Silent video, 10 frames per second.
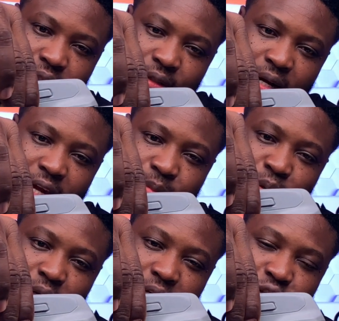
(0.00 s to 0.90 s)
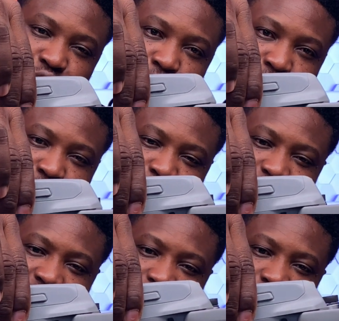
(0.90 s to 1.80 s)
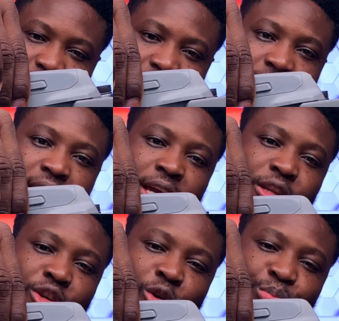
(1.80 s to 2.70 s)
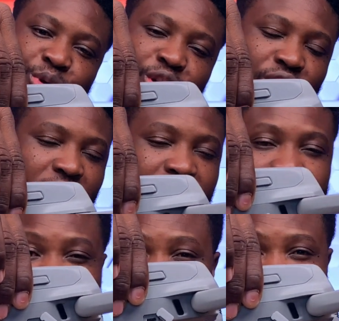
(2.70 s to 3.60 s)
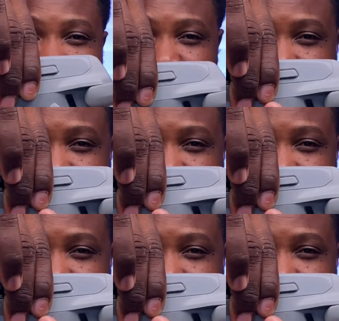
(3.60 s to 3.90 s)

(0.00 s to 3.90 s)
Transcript: Right, you plug the drone USB Type-C into your computer, and then you transfer